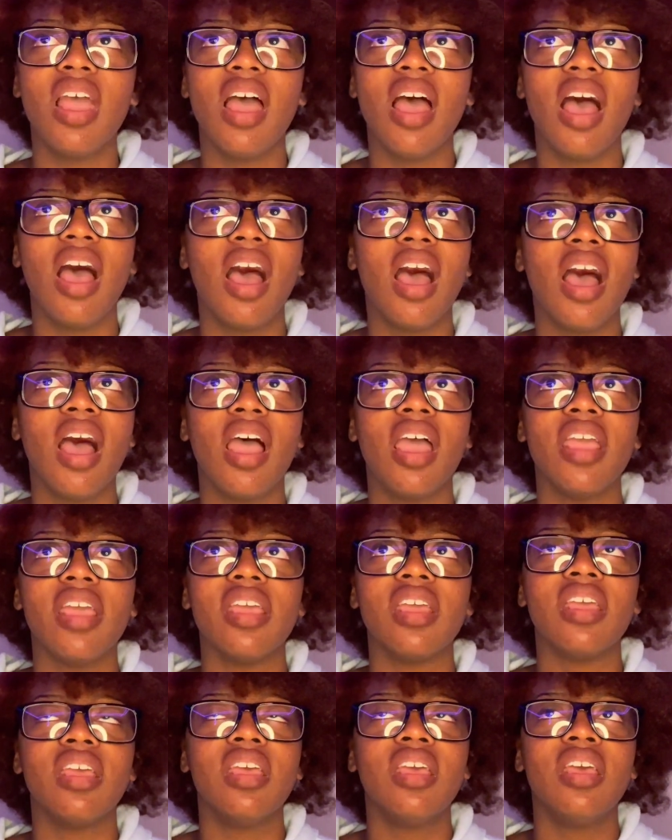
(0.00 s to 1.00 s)
I
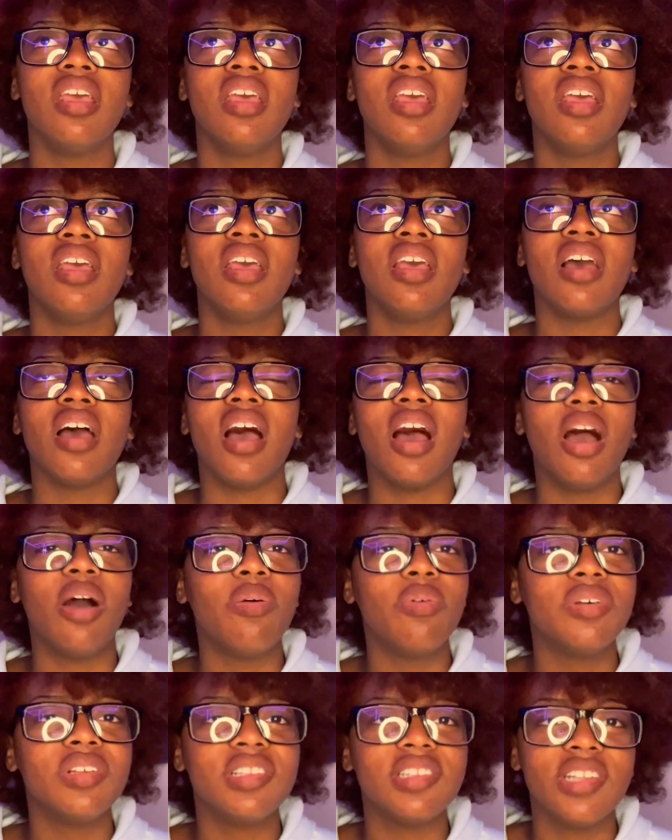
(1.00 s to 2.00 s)

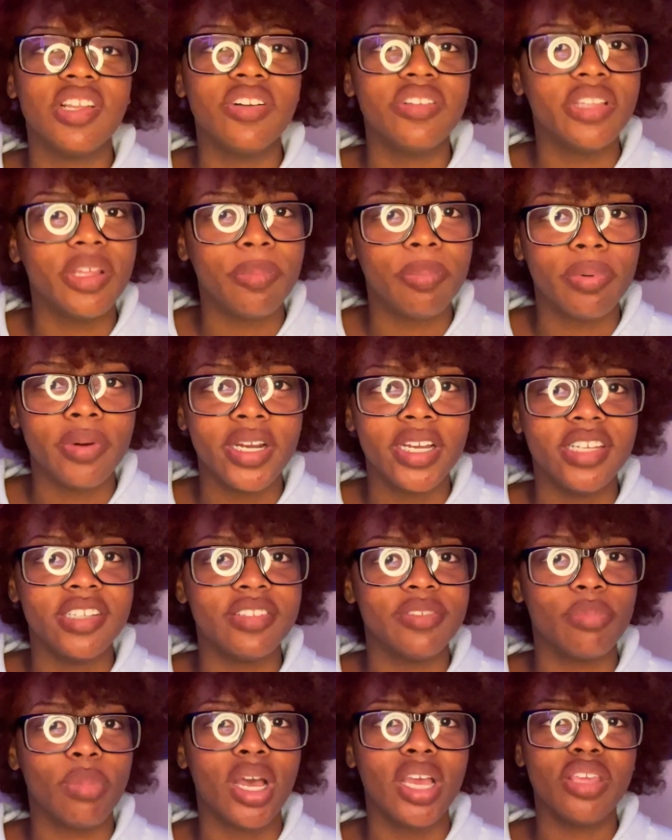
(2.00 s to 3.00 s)
was still depressed.
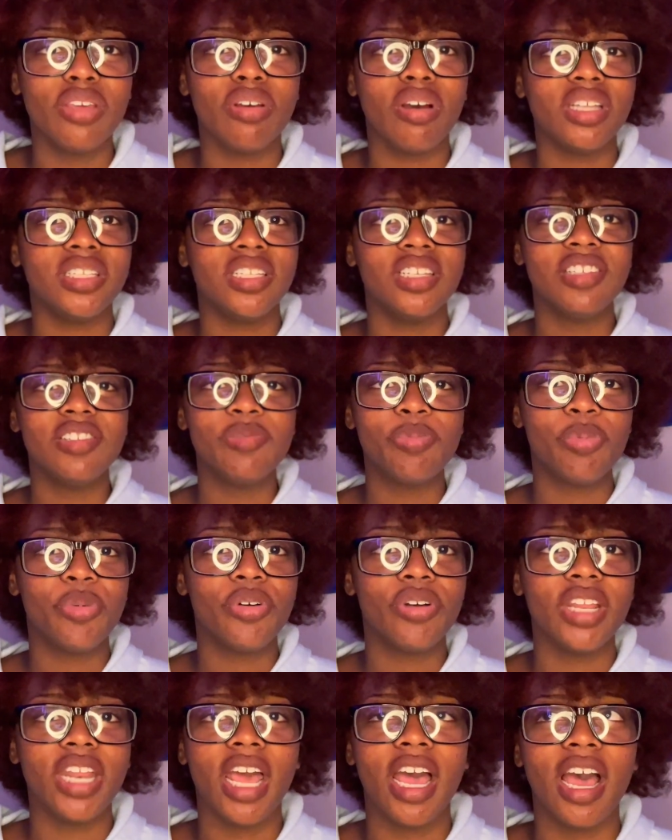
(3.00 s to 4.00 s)
Mind you, at this
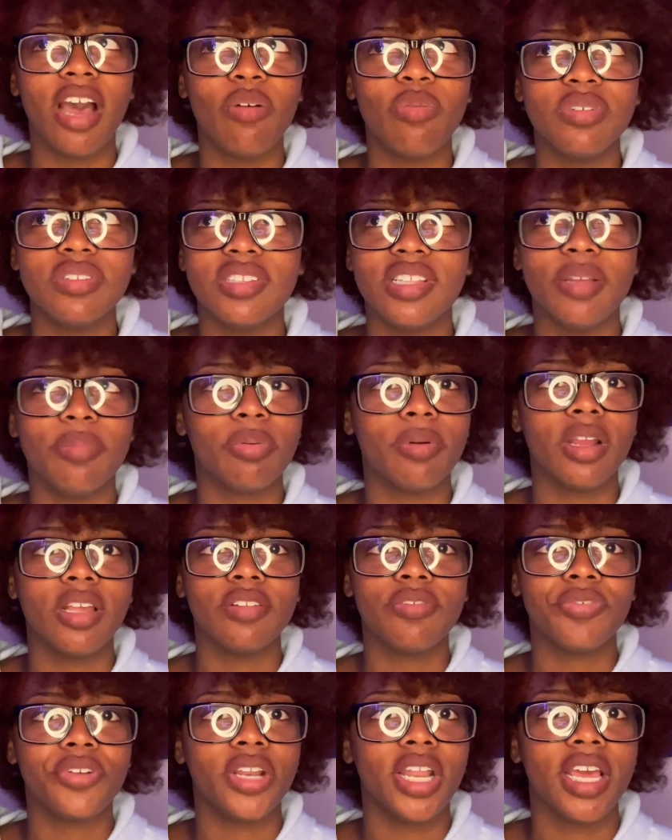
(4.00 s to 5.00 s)
point, I was depressed
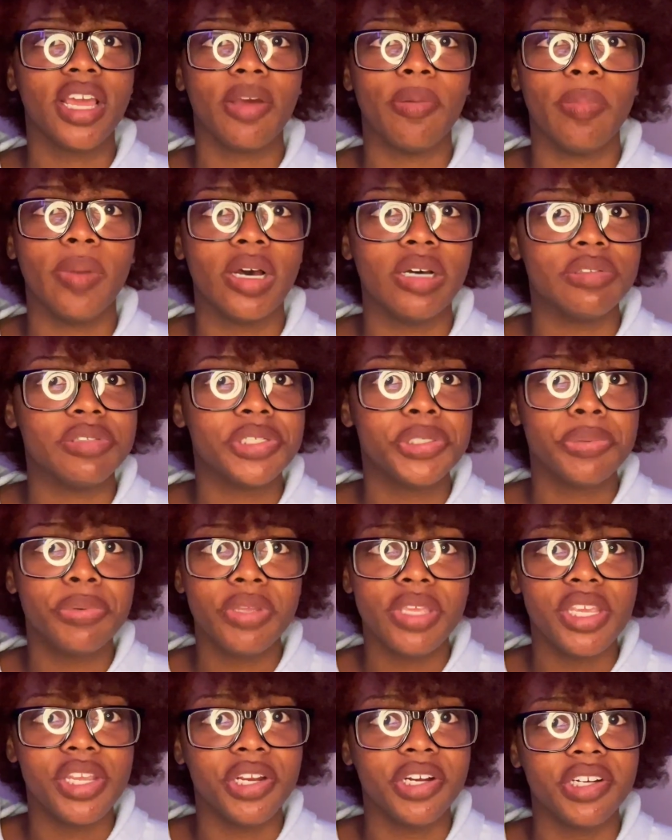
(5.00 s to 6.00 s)
for like about 2
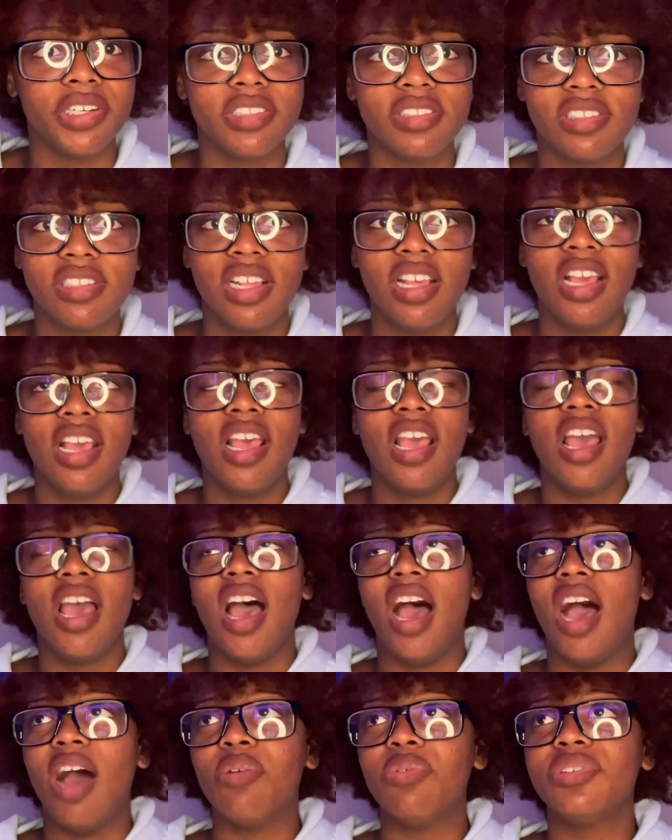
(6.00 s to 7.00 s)
years.
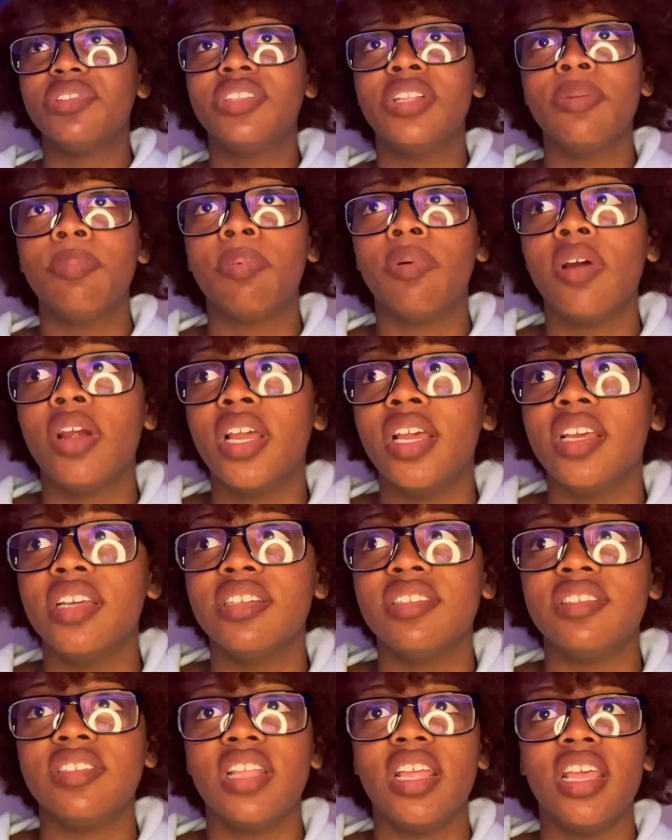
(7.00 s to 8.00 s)
I was
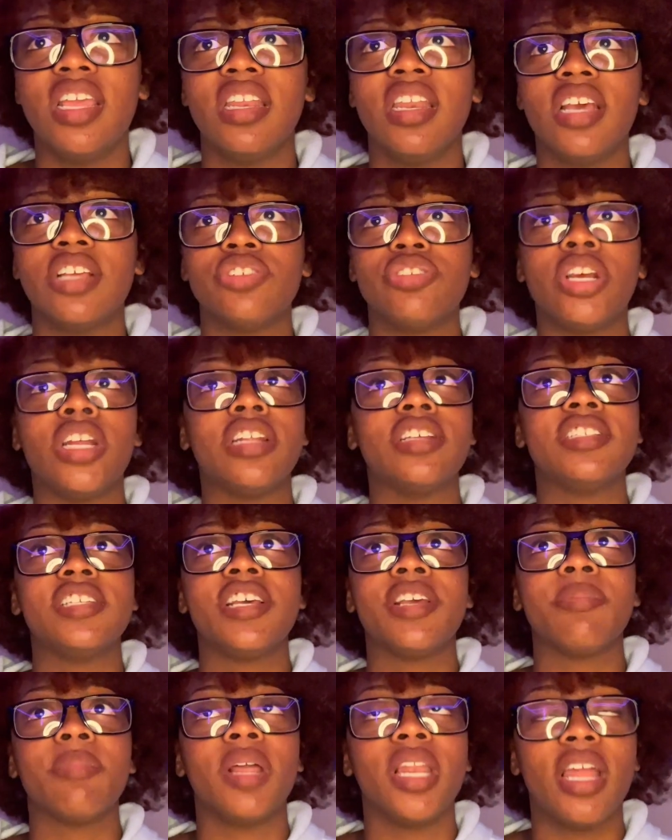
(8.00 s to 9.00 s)
depressed and I tried to
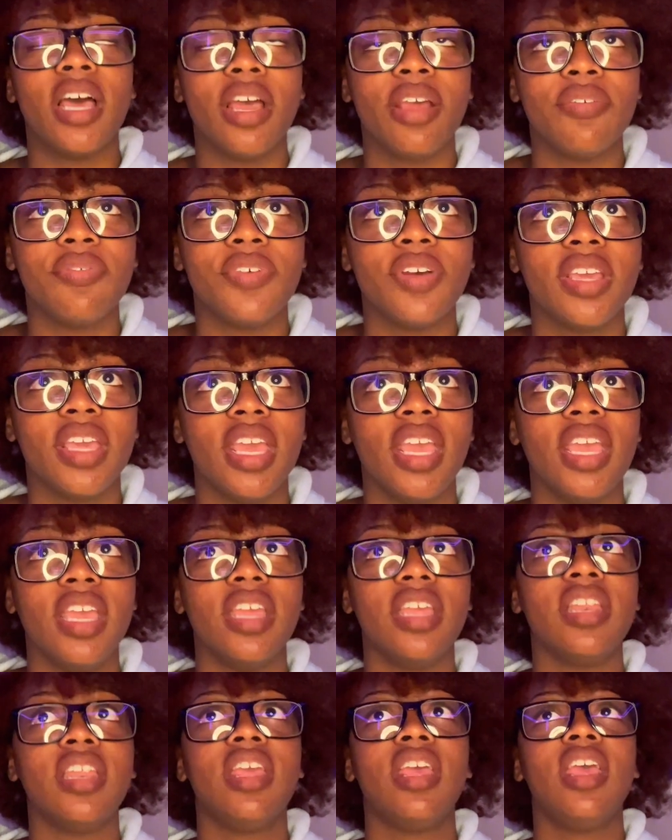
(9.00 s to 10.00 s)
take my life
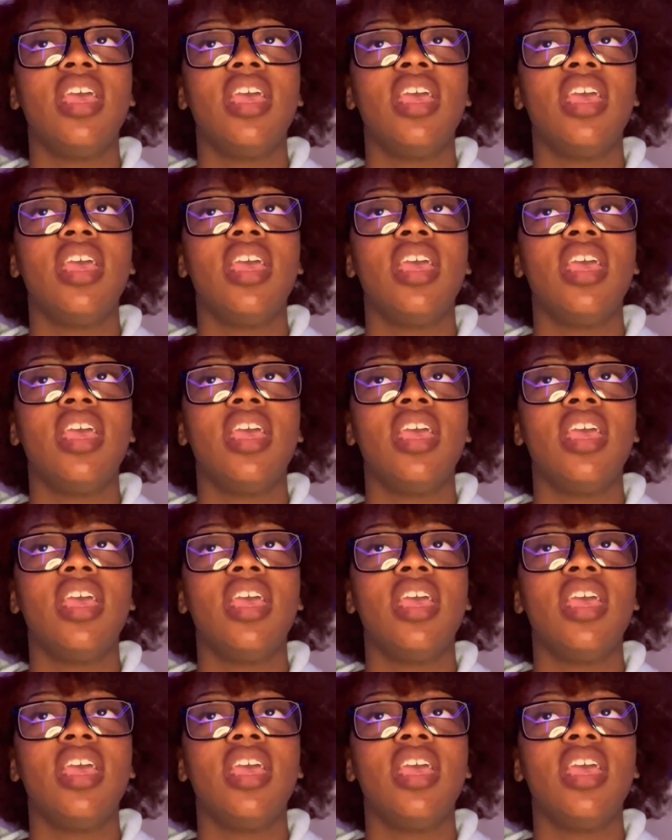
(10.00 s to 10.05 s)
again.